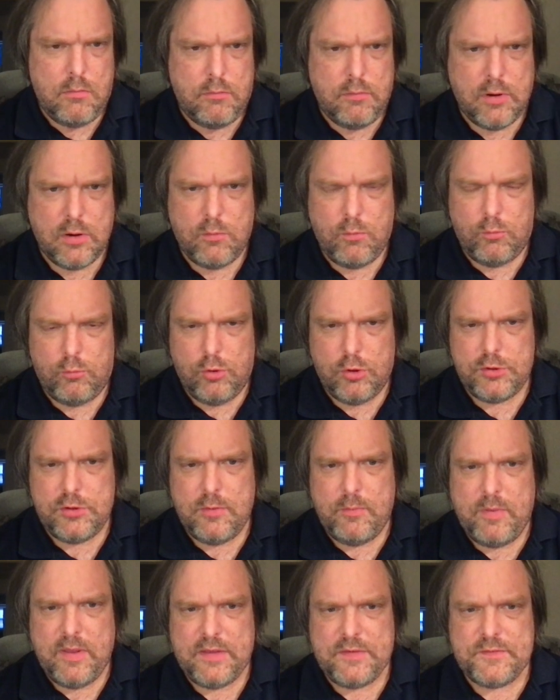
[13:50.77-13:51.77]
Rook to
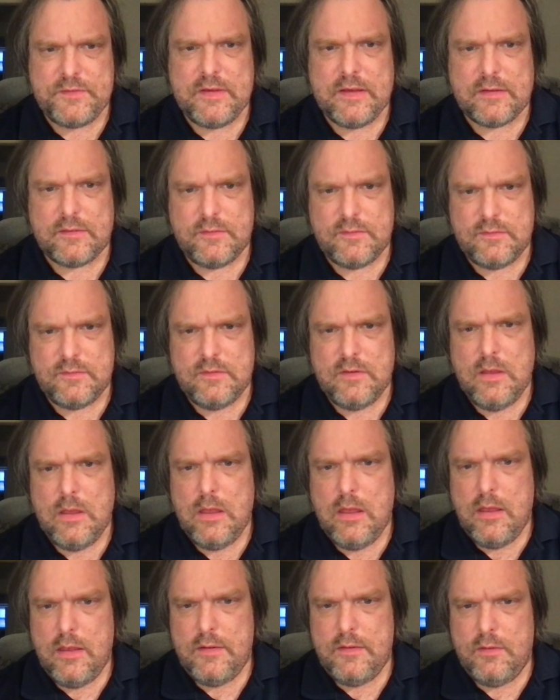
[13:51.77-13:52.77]
b6
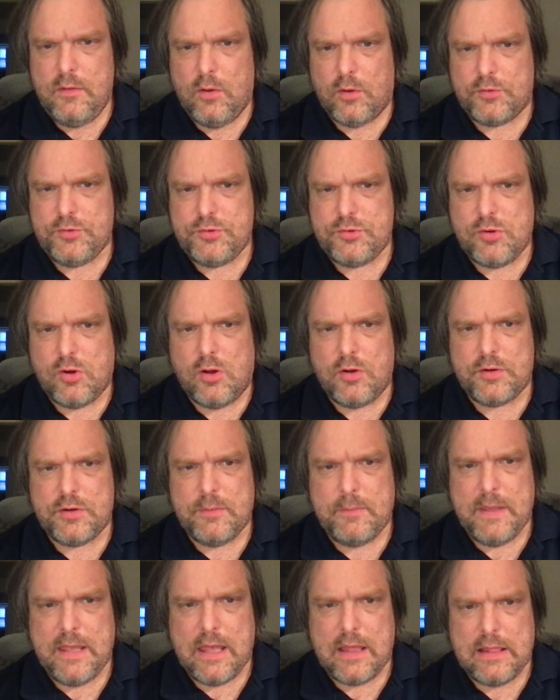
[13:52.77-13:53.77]
looks strong to
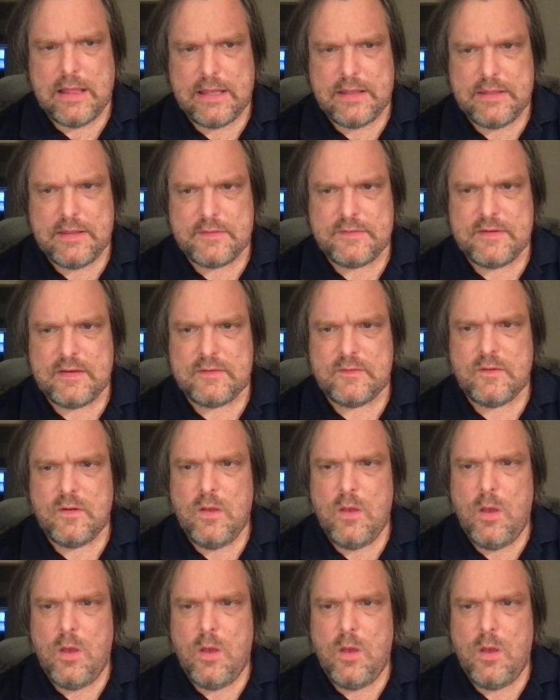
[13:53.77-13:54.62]
me. I like this as